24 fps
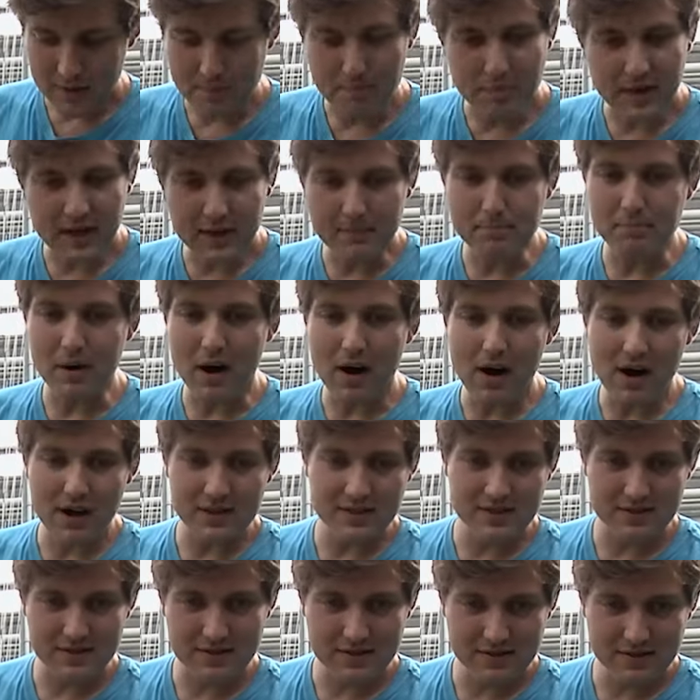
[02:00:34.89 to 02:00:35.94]
the big
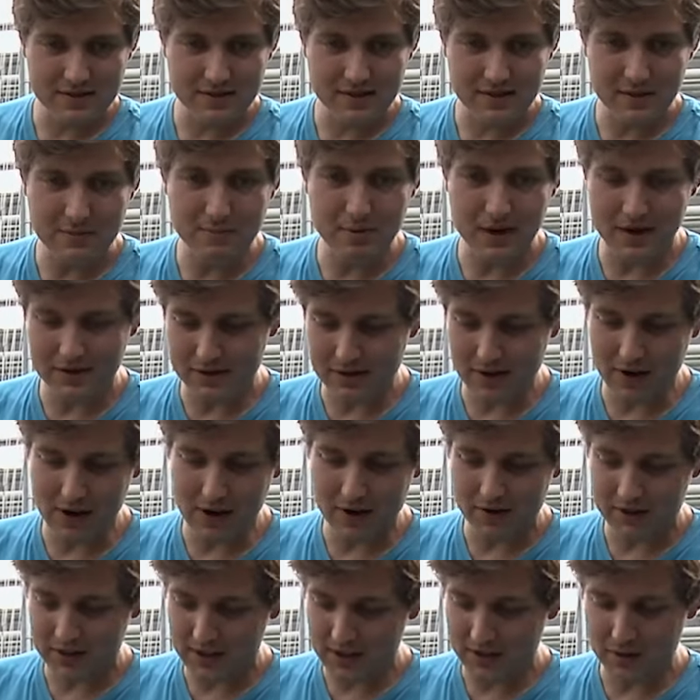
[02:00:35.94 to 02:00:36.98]
boss compared to
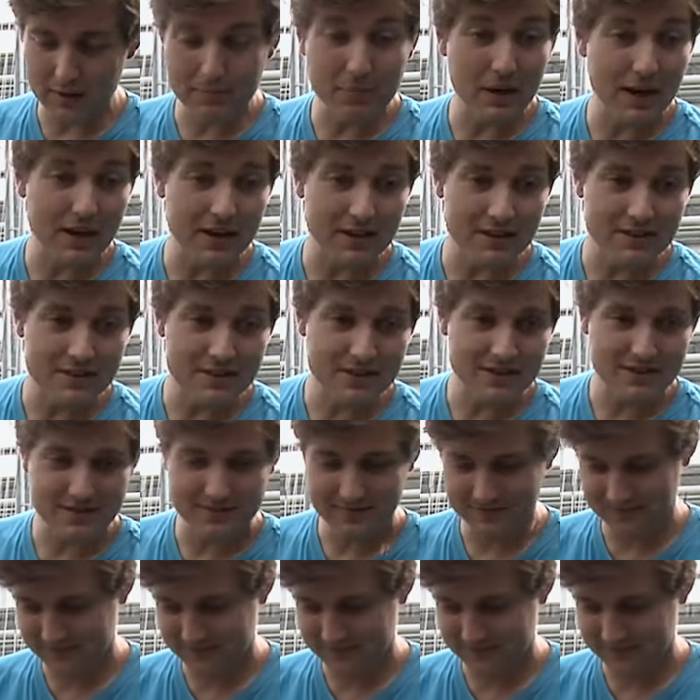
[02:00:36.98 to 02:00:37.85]
all the other bugs.